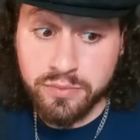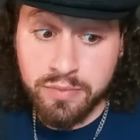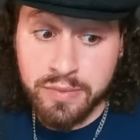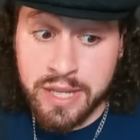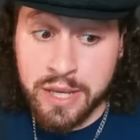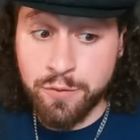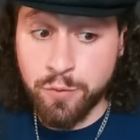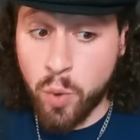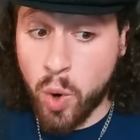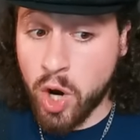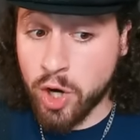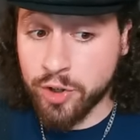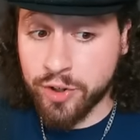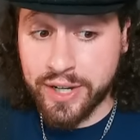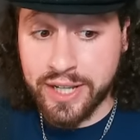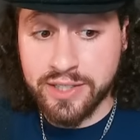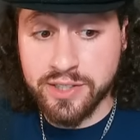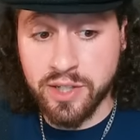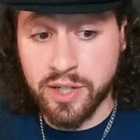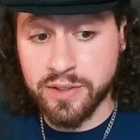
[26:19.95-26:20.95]
if Walker
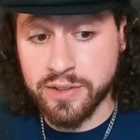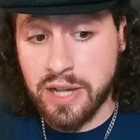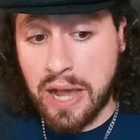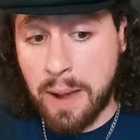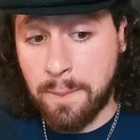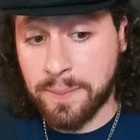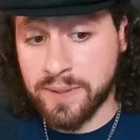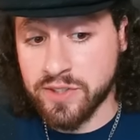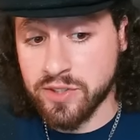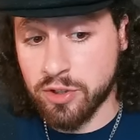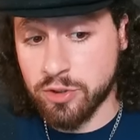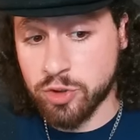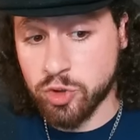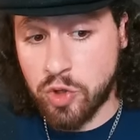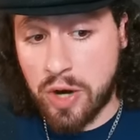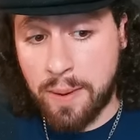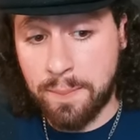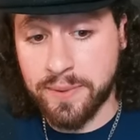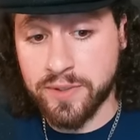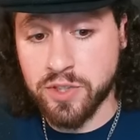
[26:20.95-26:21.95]
gets on top and starts
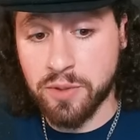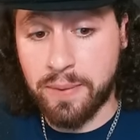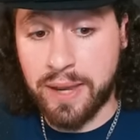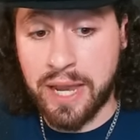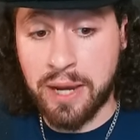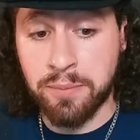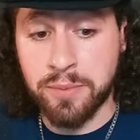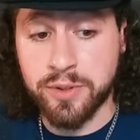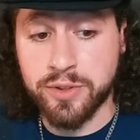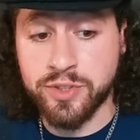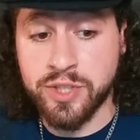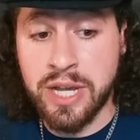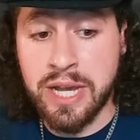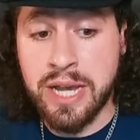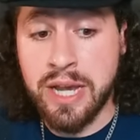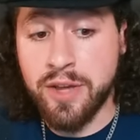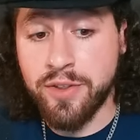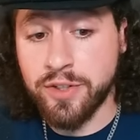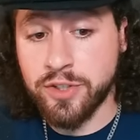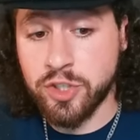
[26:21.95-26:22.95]
dropping some hammers,
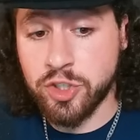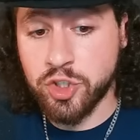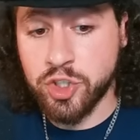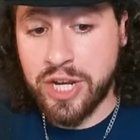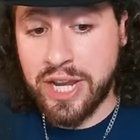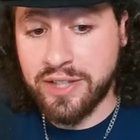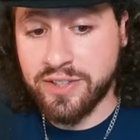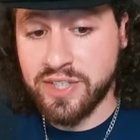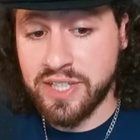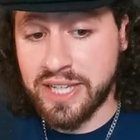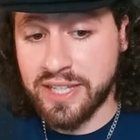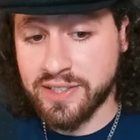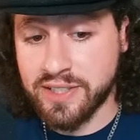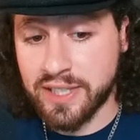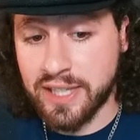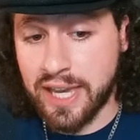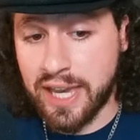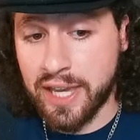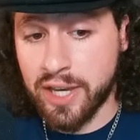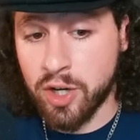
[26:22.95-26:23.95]
there's a chance he gets a
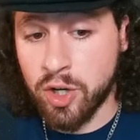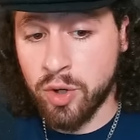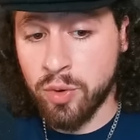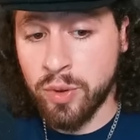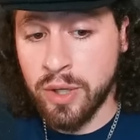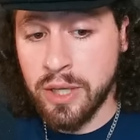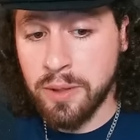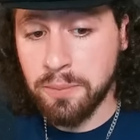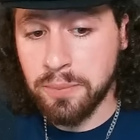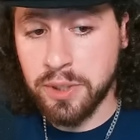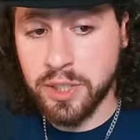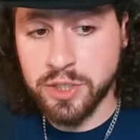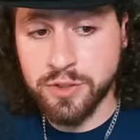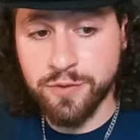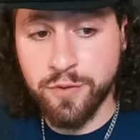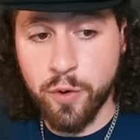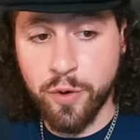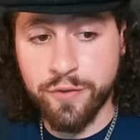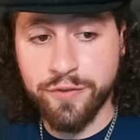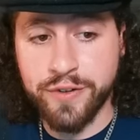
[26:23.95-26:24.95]
KO, plus
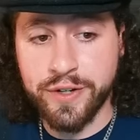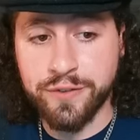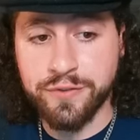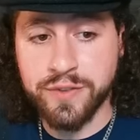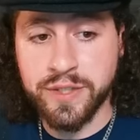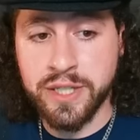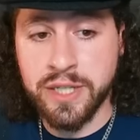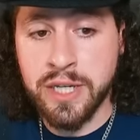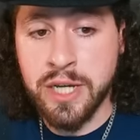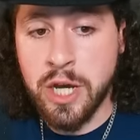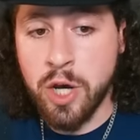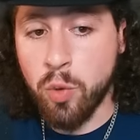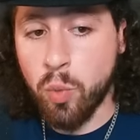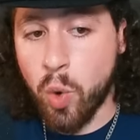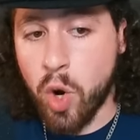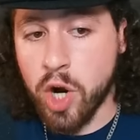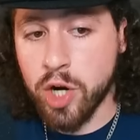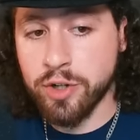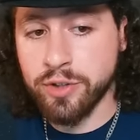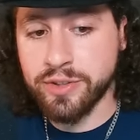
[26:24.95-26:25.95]
450.
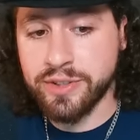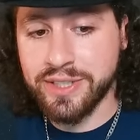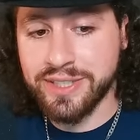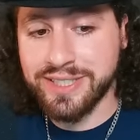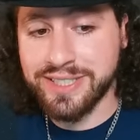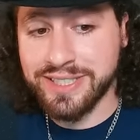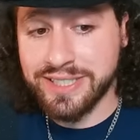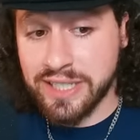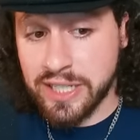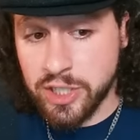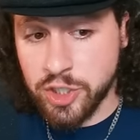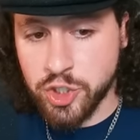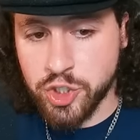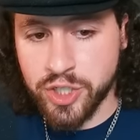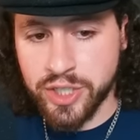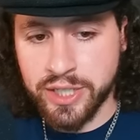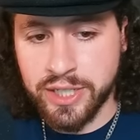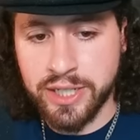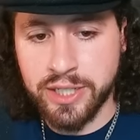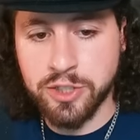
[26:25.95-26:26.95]
Walker
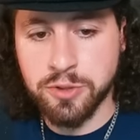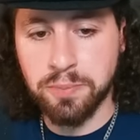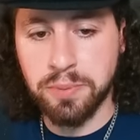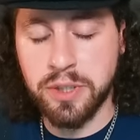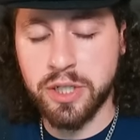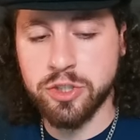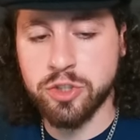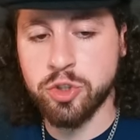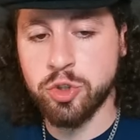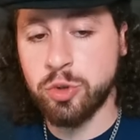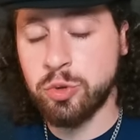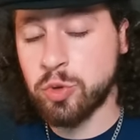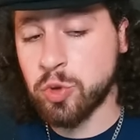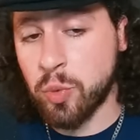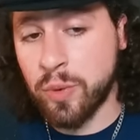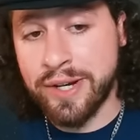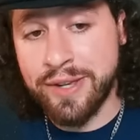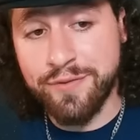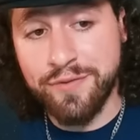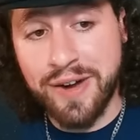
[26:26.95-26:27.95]
decision is plus
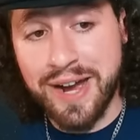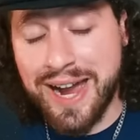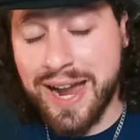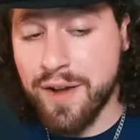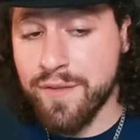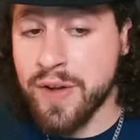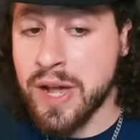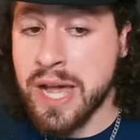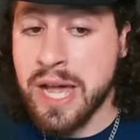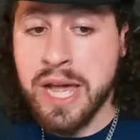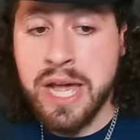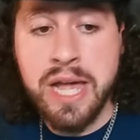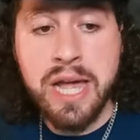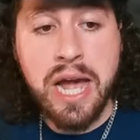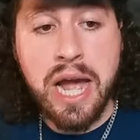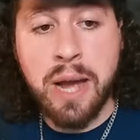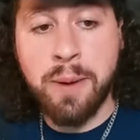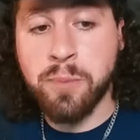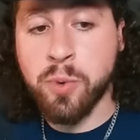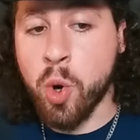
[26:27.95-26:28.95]
225.
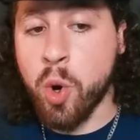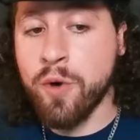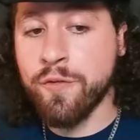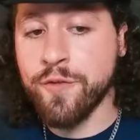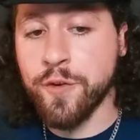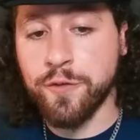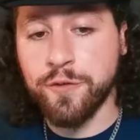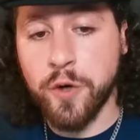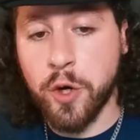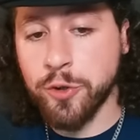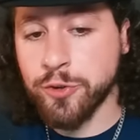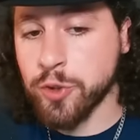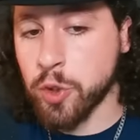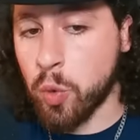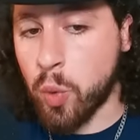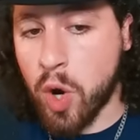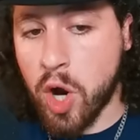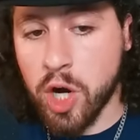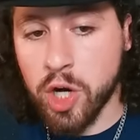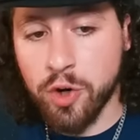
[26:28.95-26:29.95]
I'm going for Valter
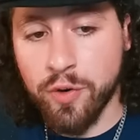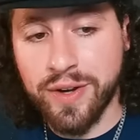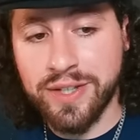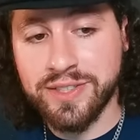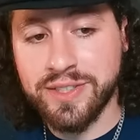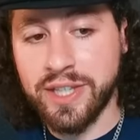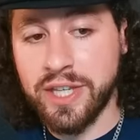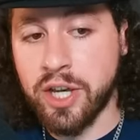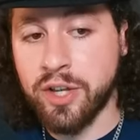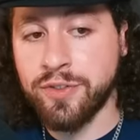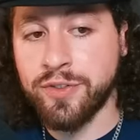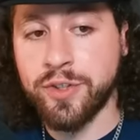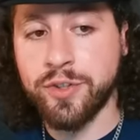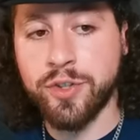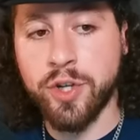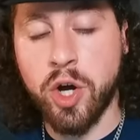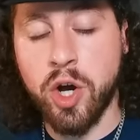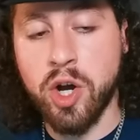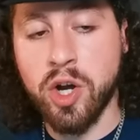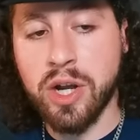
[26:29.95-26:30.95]
Walker as the
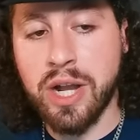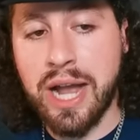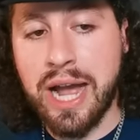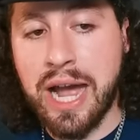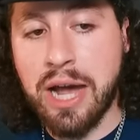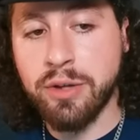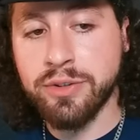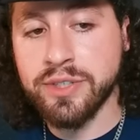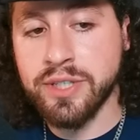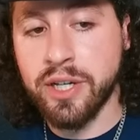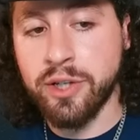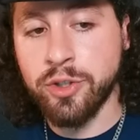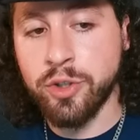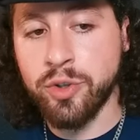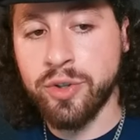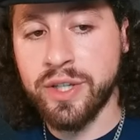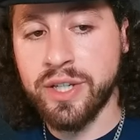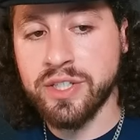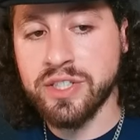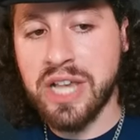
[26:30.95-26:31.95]
underdog. I'll tell you
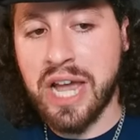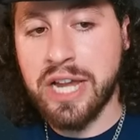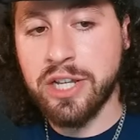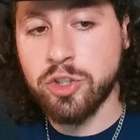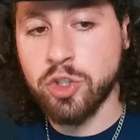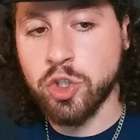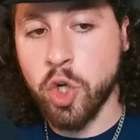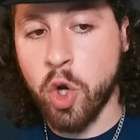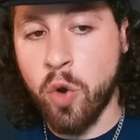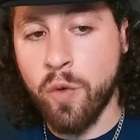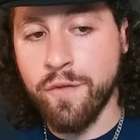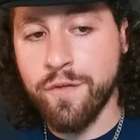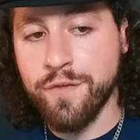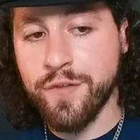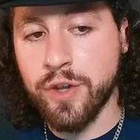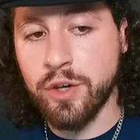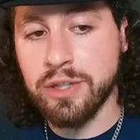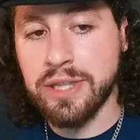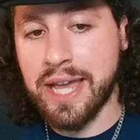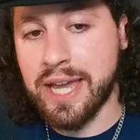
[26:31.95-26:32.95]
this, I don't
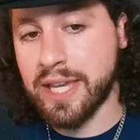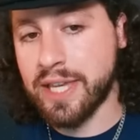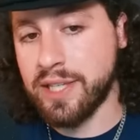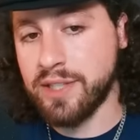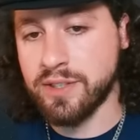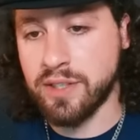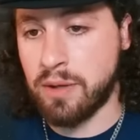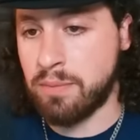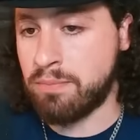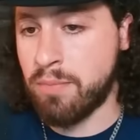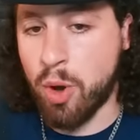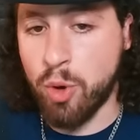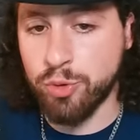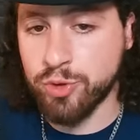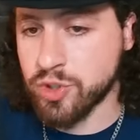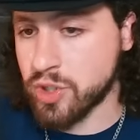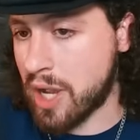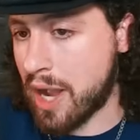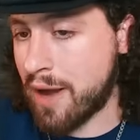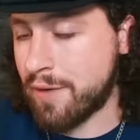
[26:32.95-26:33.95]
feel like he's the
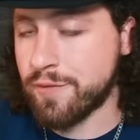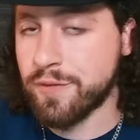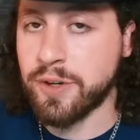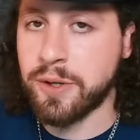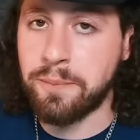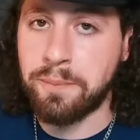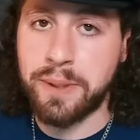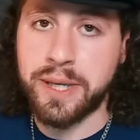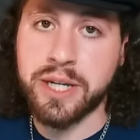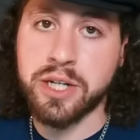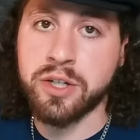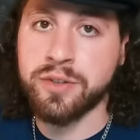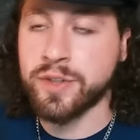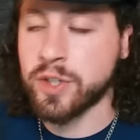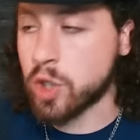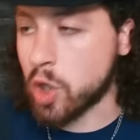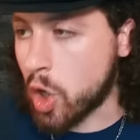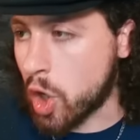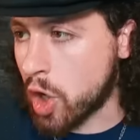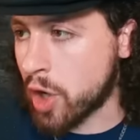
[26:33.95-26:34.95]
most confident pick on the
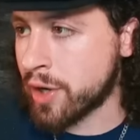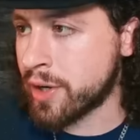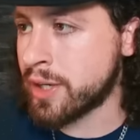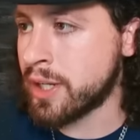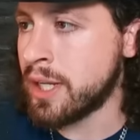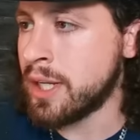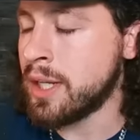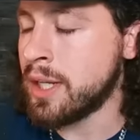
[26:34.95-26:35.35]
card.